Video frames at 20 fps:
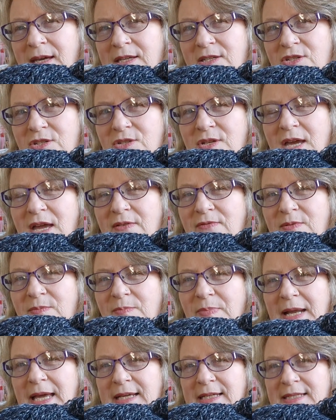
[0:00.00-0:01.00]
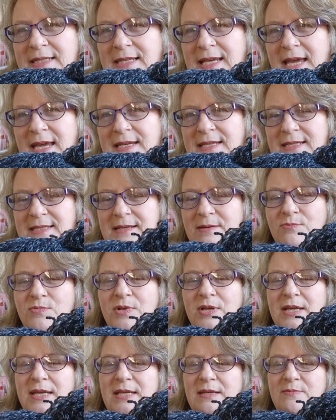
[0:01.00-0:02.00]
do have a black skein
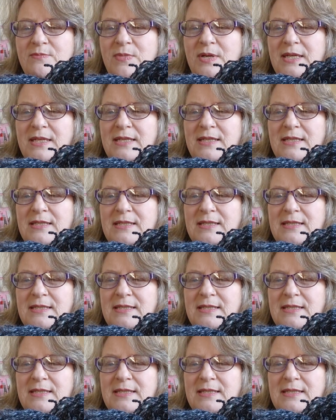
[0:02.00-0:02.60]
somewhere in my